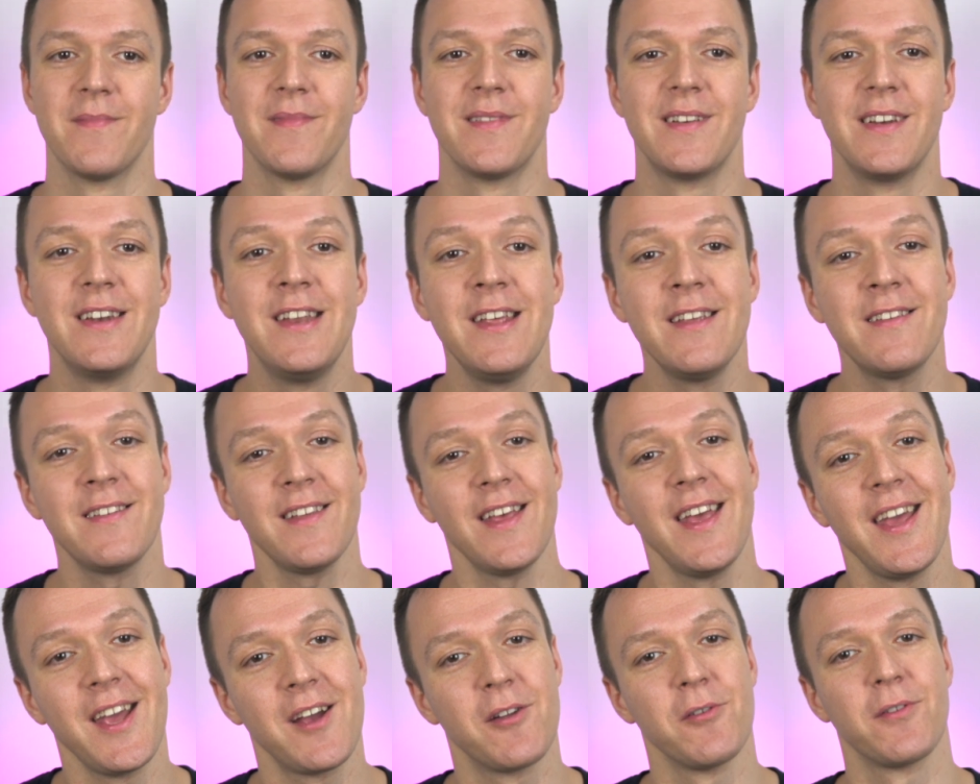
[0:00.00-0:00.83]
This
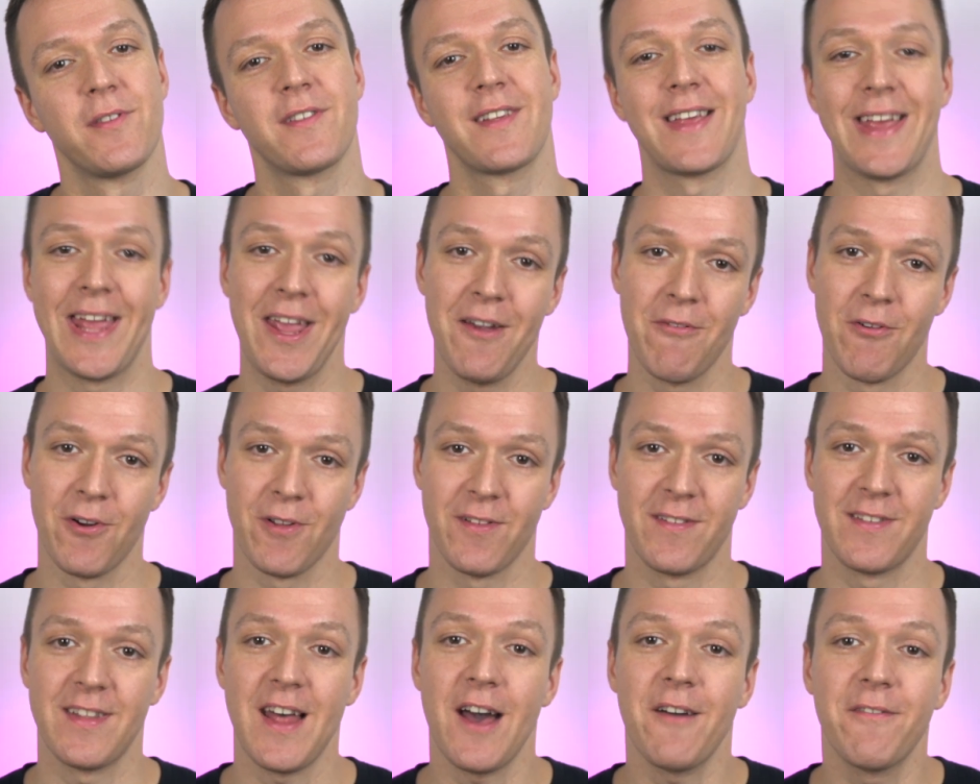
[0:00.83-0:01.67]
includes keyword
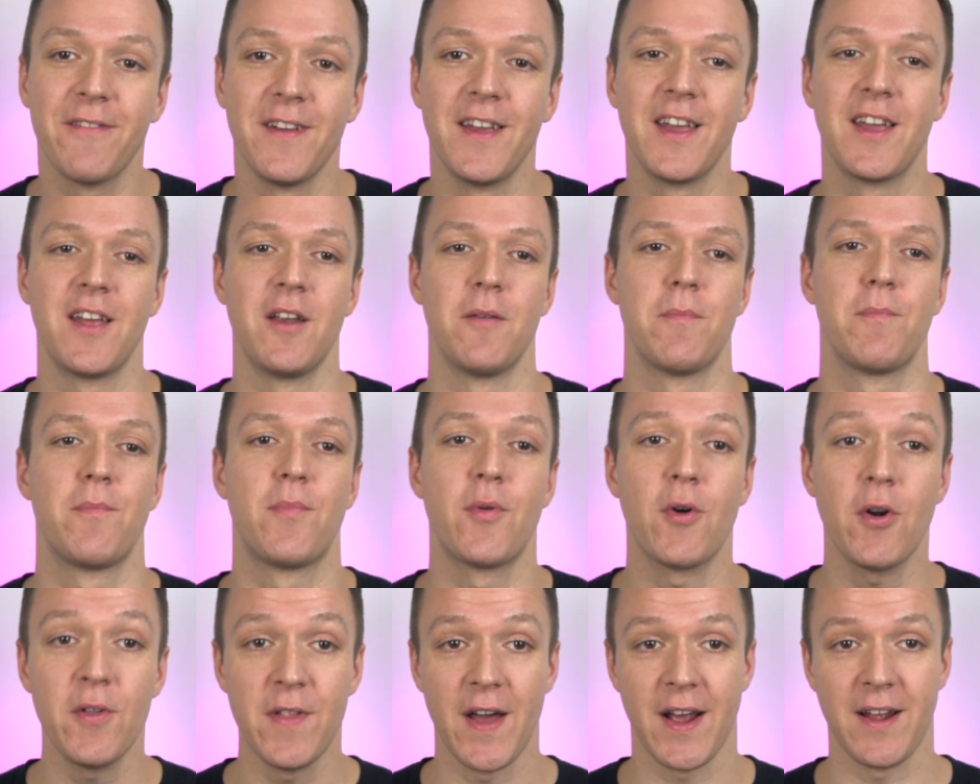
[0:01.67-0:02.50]
stuffing in
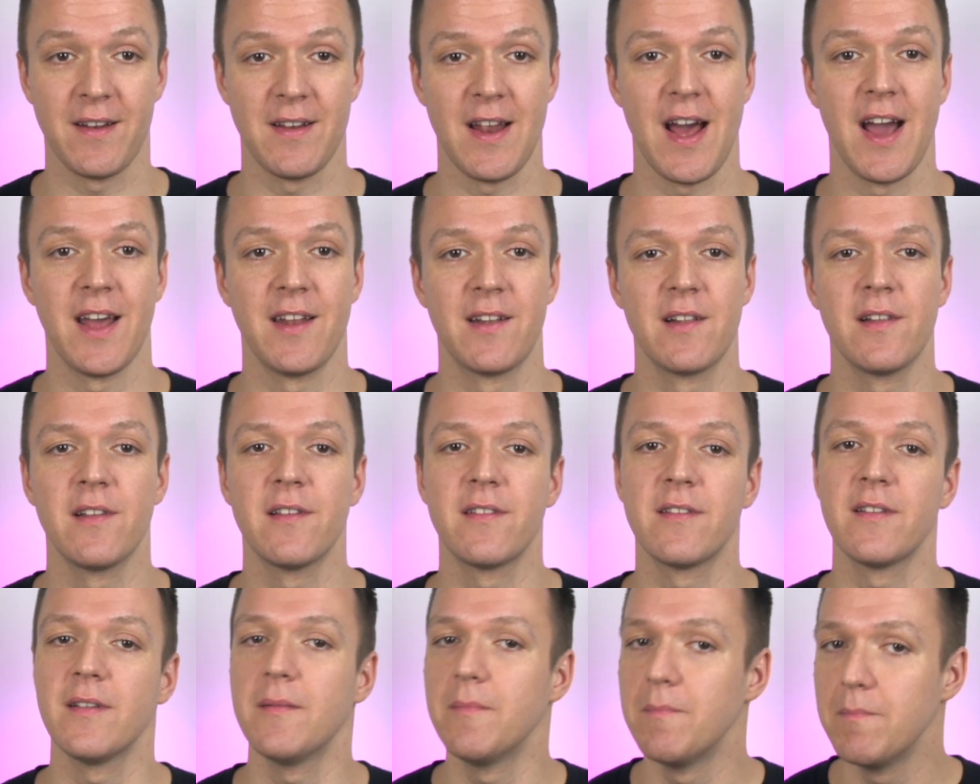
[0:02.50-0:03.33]
product
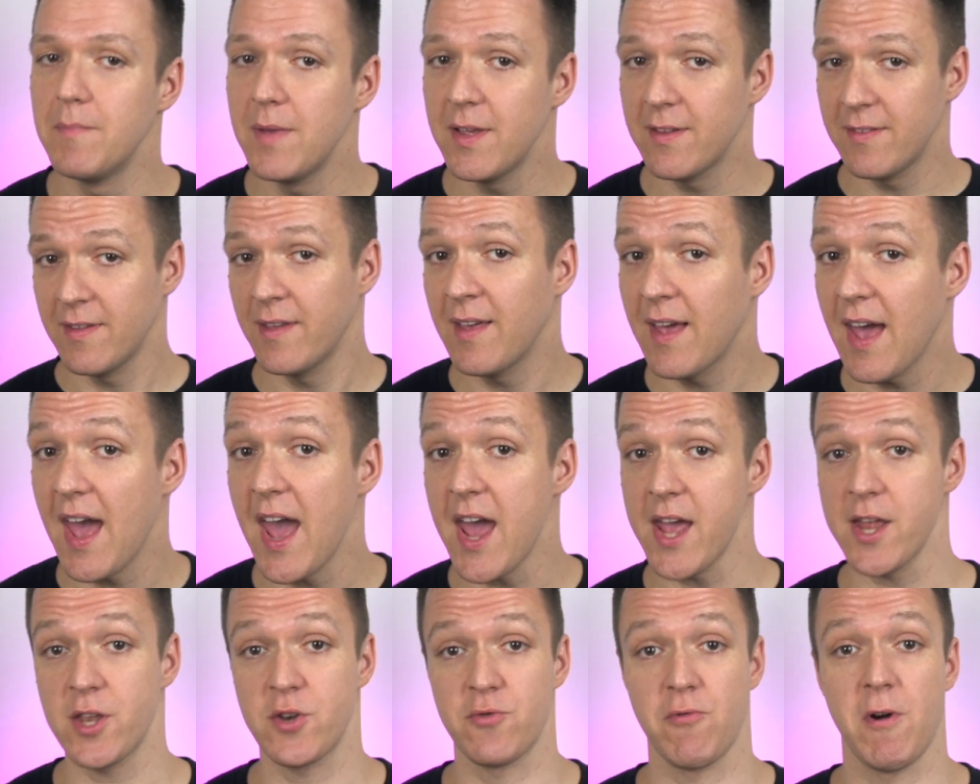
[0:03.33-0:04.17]
titles, missing
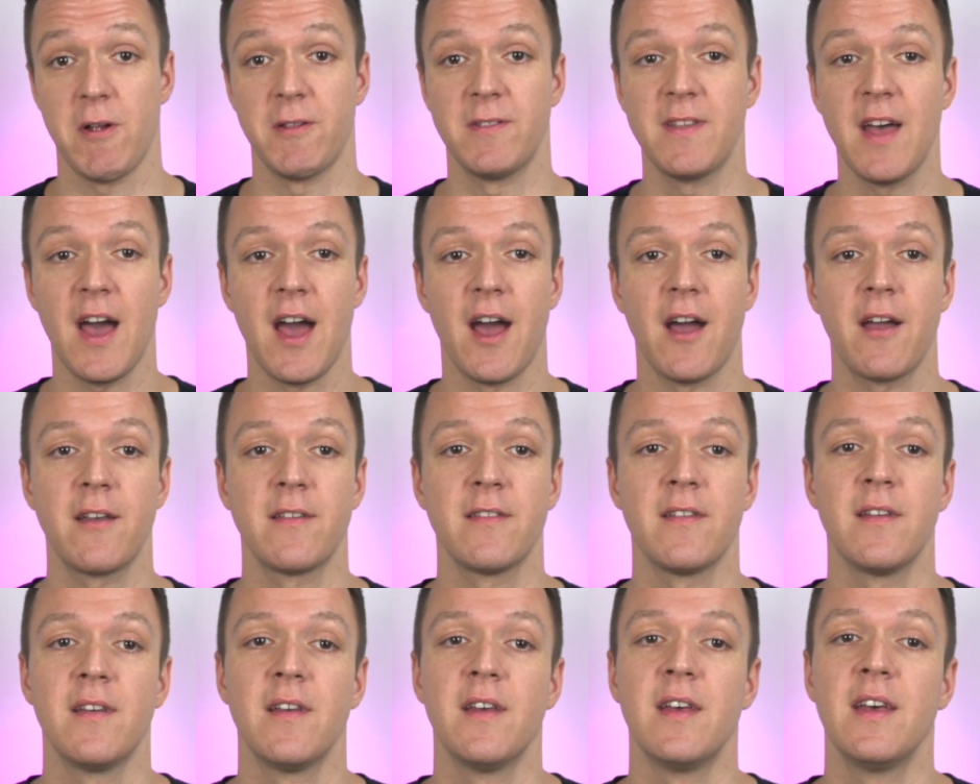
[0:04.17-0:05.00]
H1 tags,